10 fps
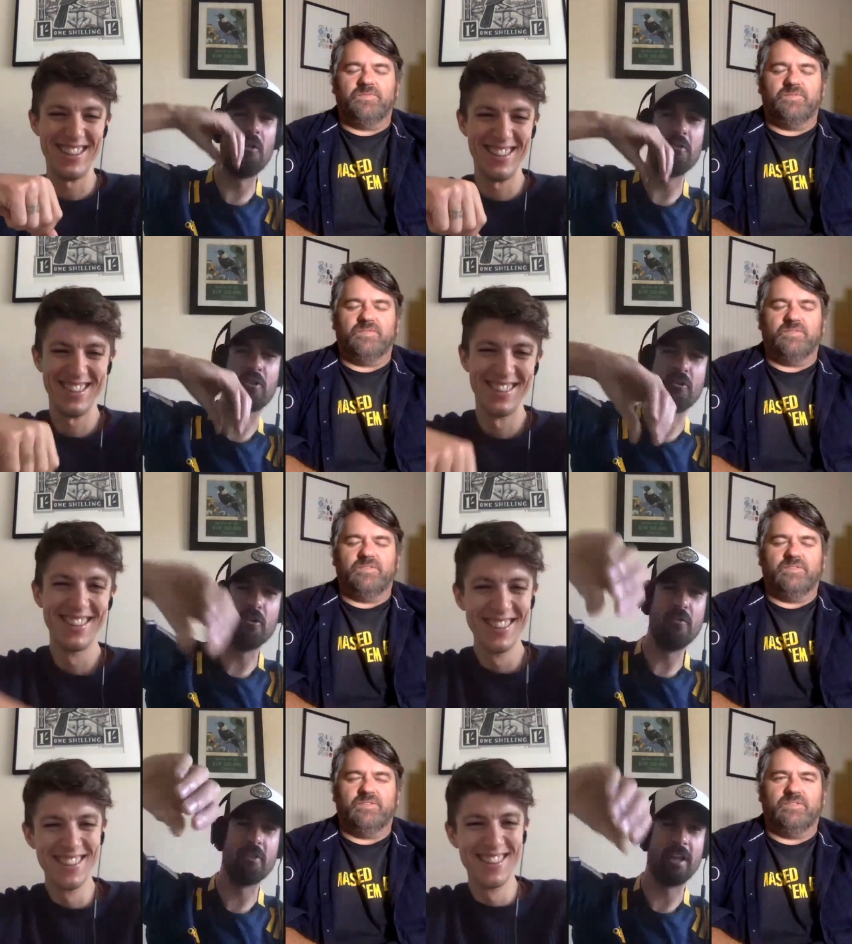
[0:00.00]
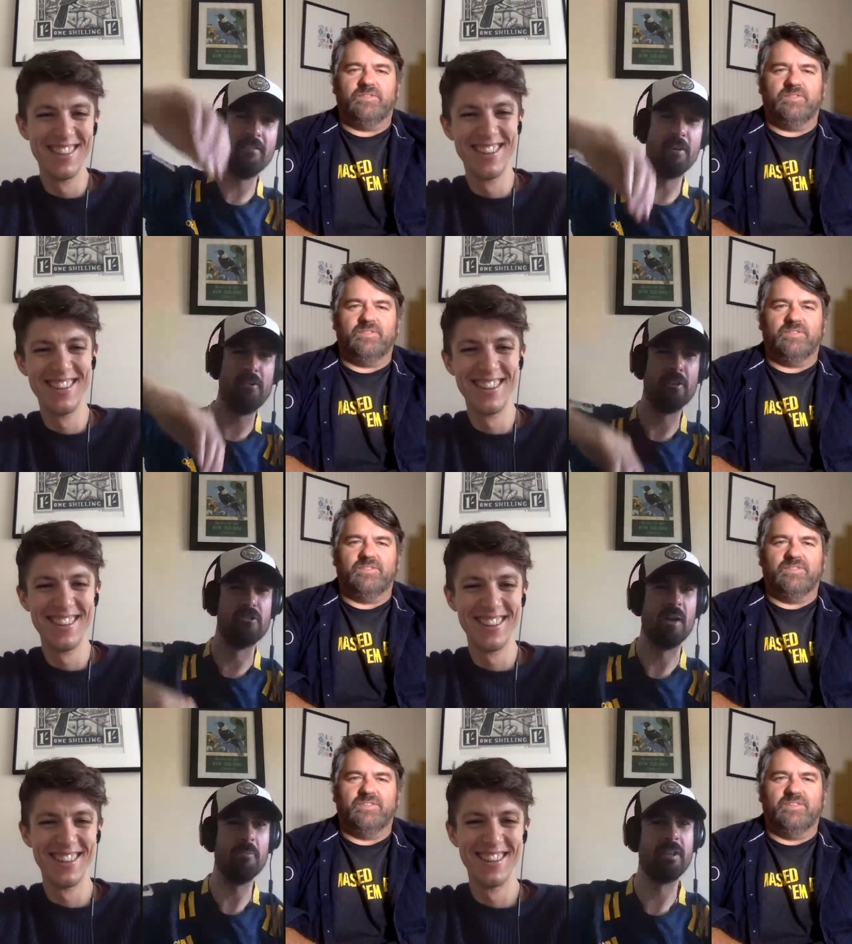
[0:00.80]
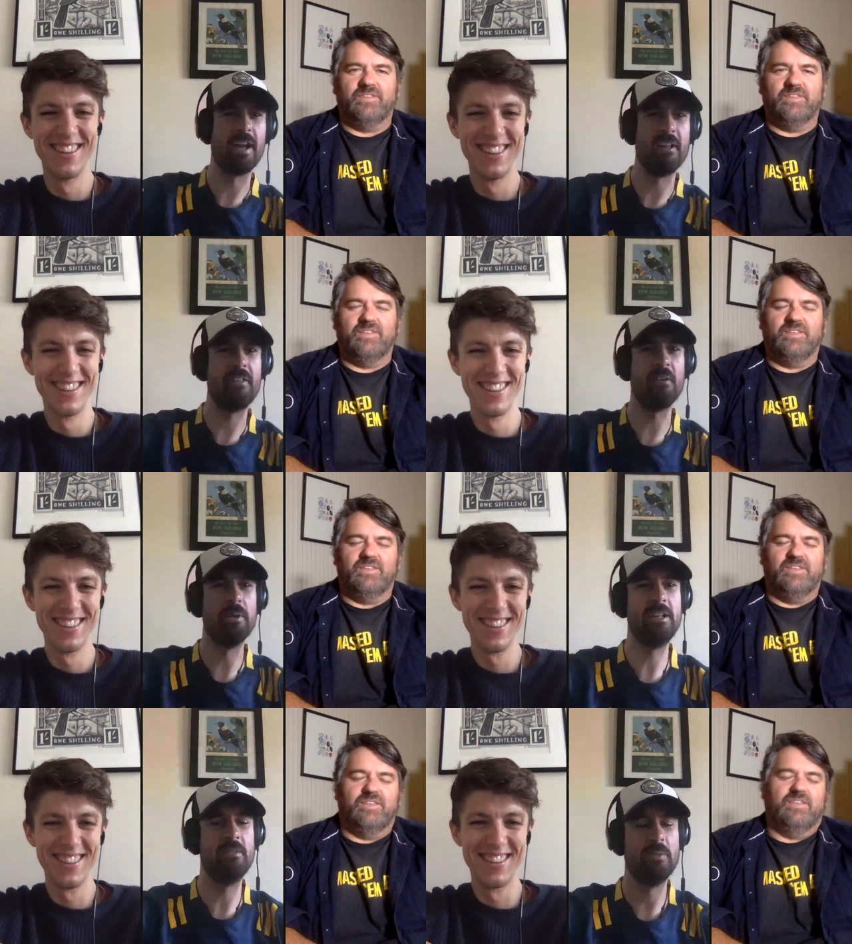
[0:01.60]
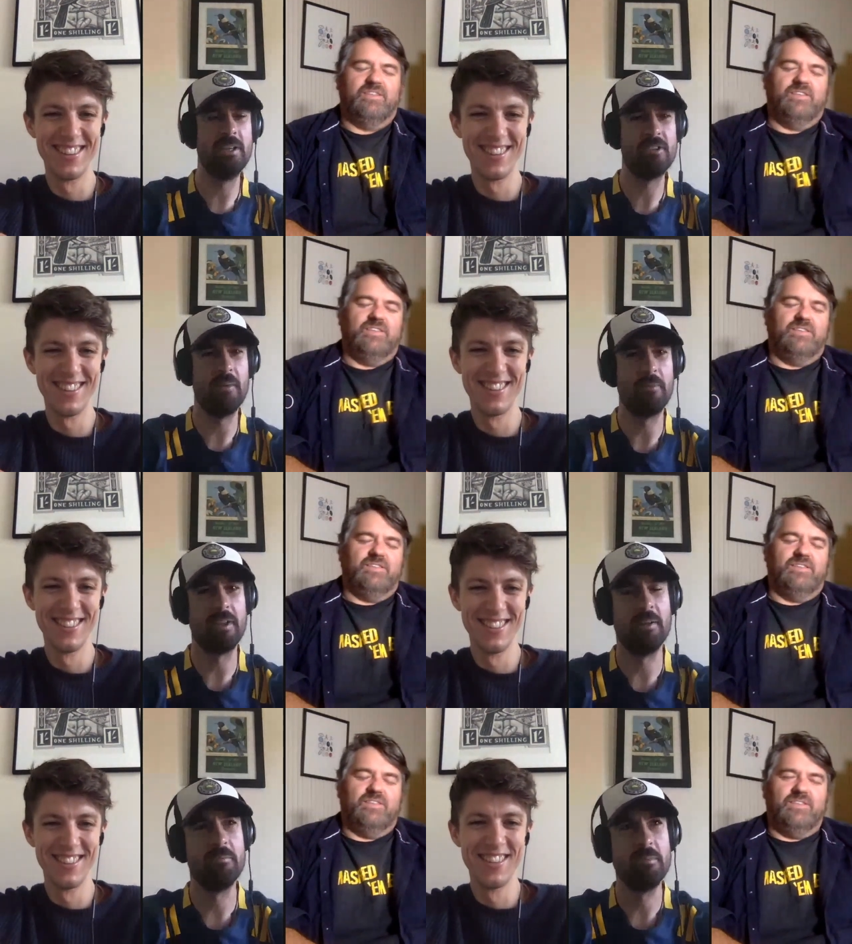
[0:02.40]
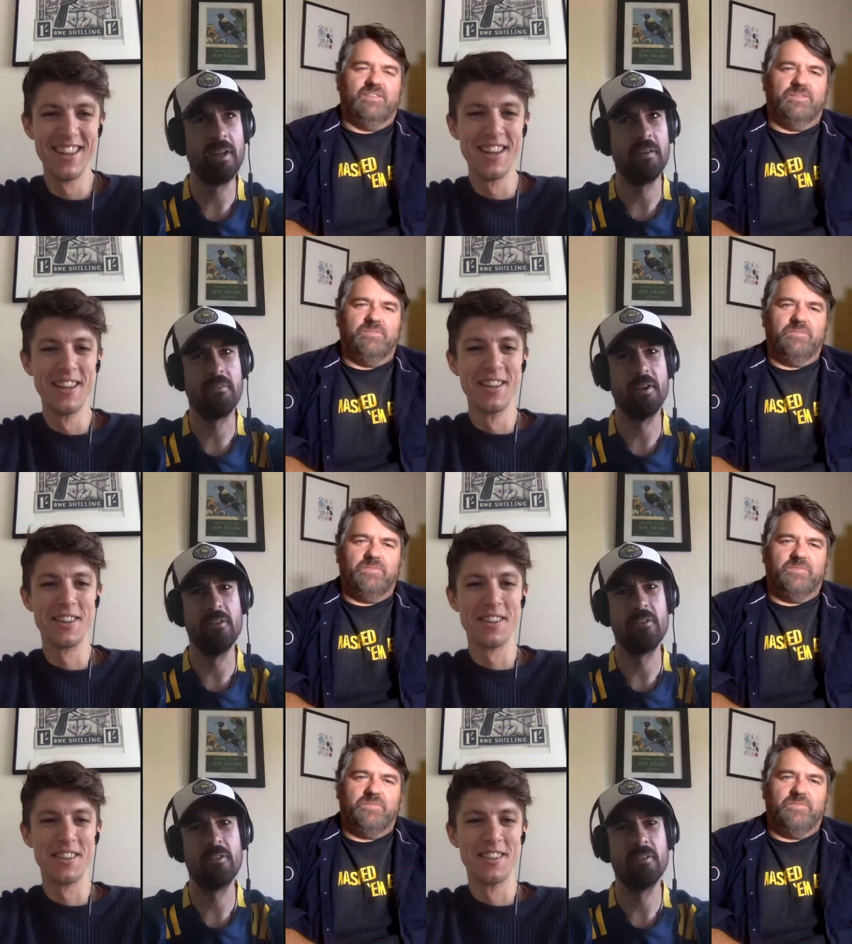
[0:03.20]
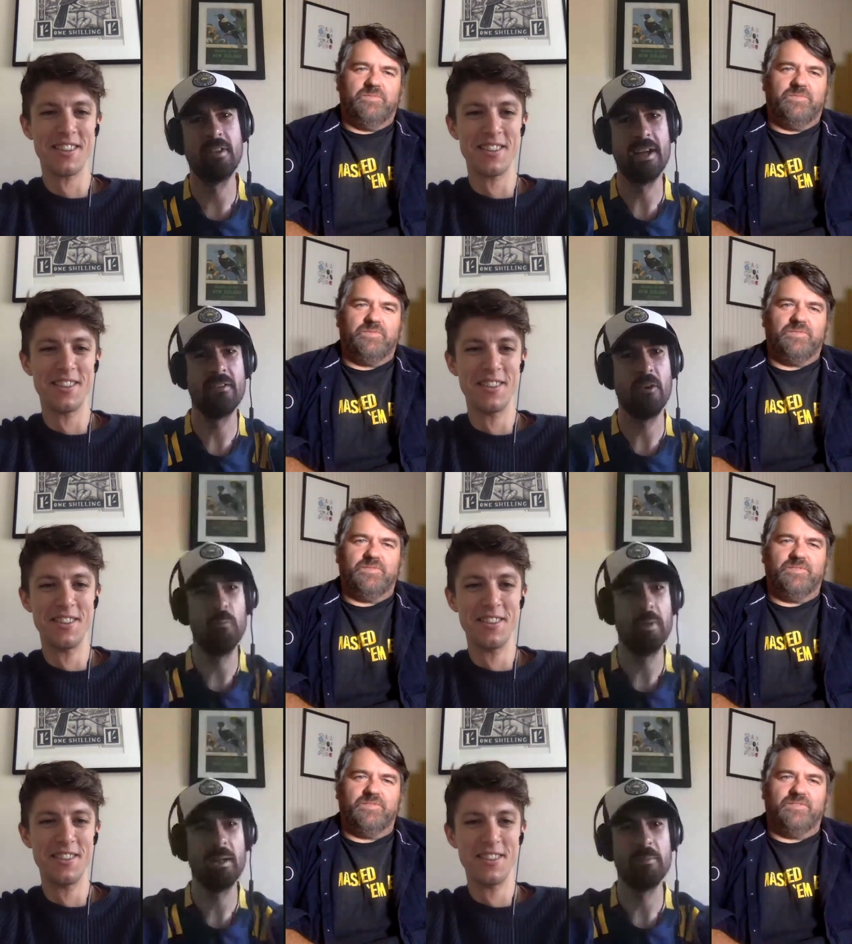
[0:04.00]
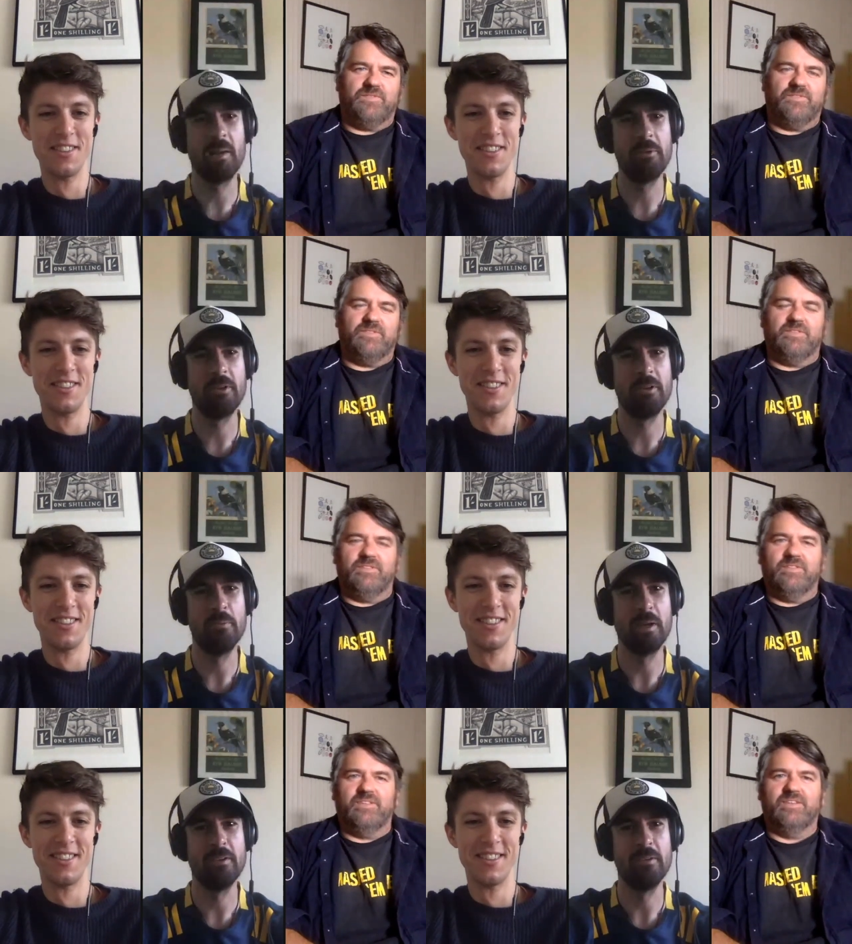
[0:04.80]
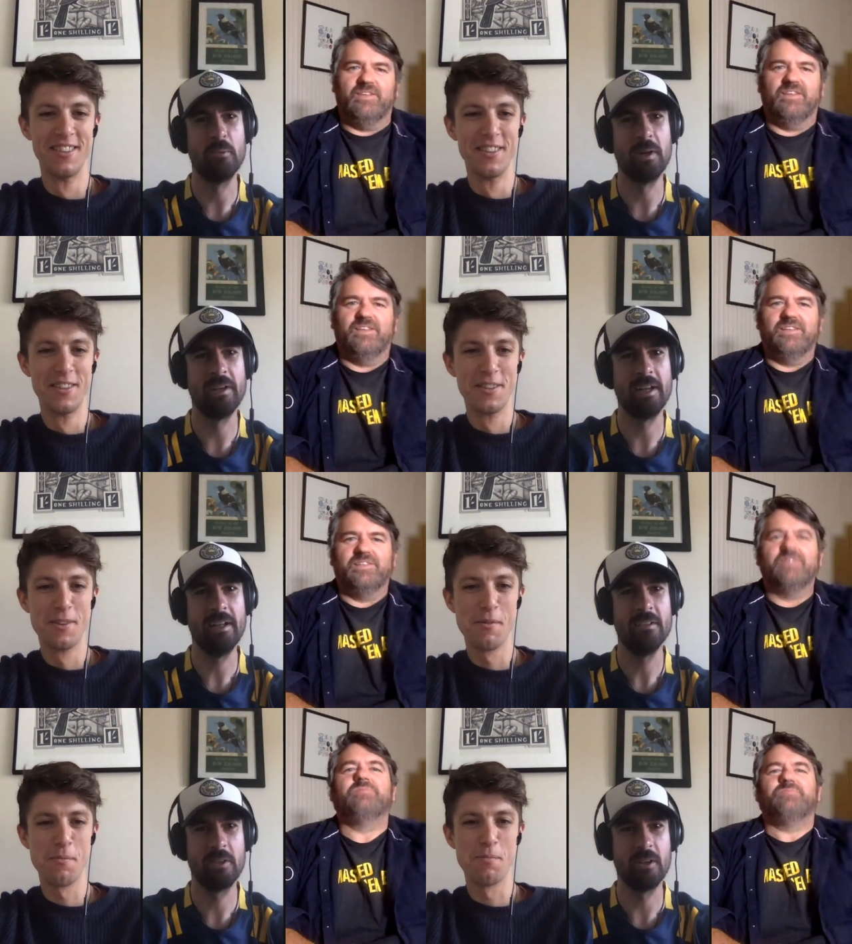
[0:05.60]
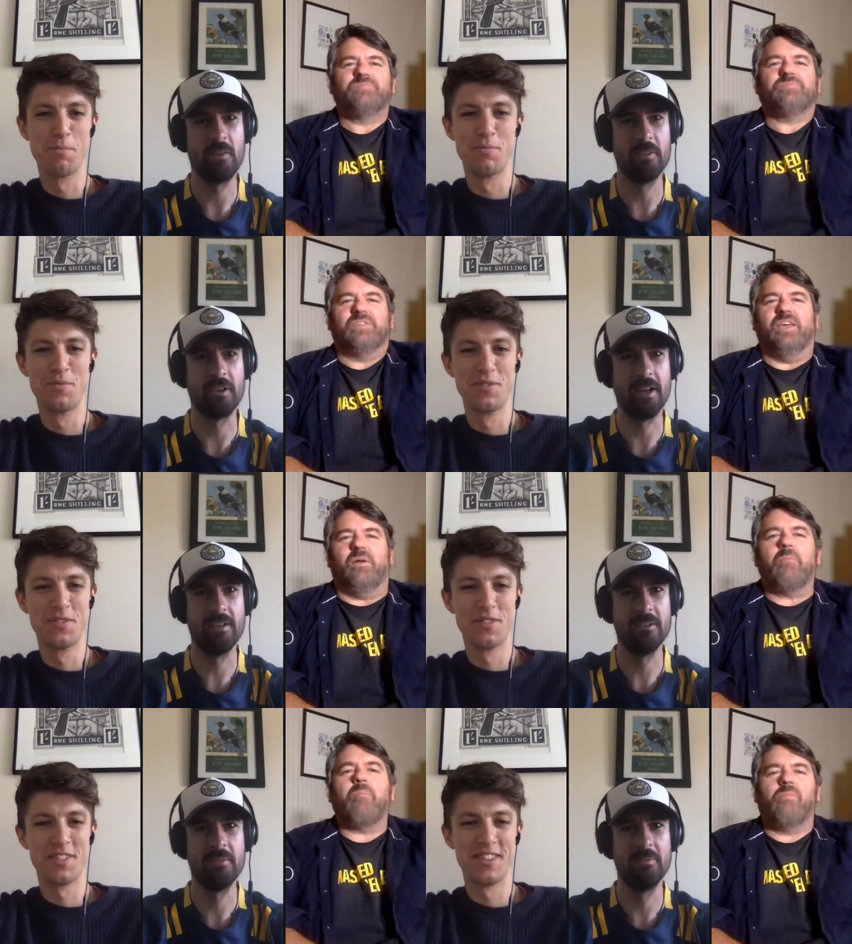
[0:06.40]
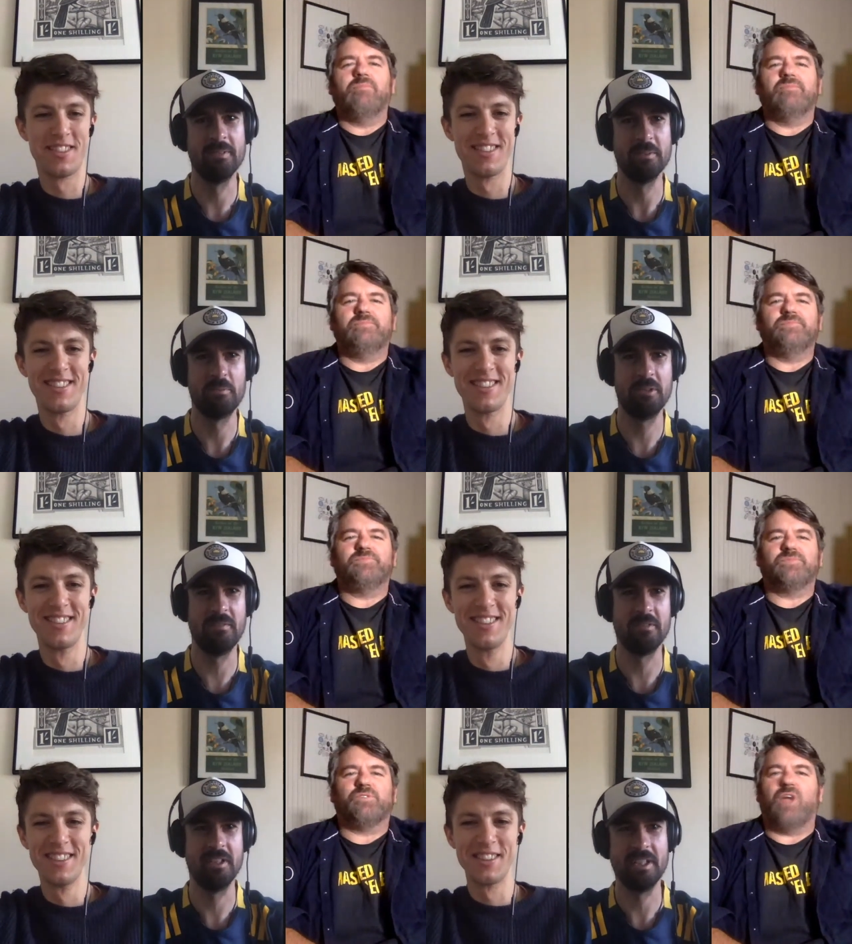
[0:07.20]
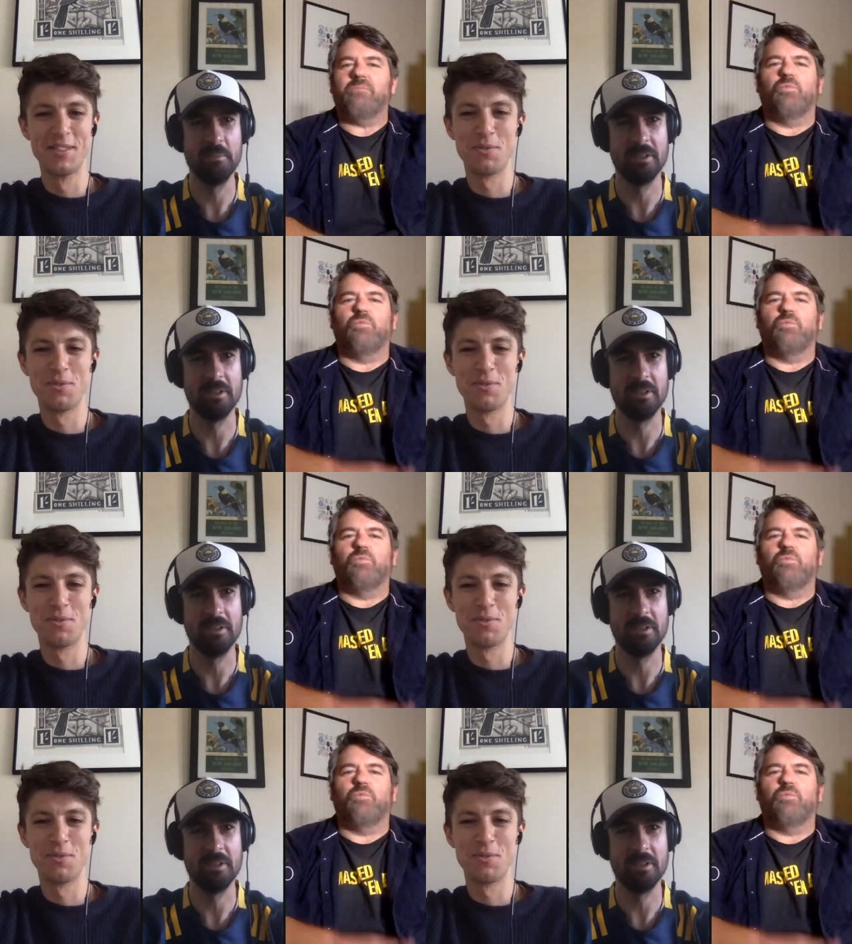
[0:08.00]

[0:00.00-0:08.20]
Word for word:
Speaker 1: there's all those grooves. Like everyone used to jump your car. I think we we jumped um, our friend's dad's old B and W one one day. We got off the ground. Yeah. It was pretty freaky.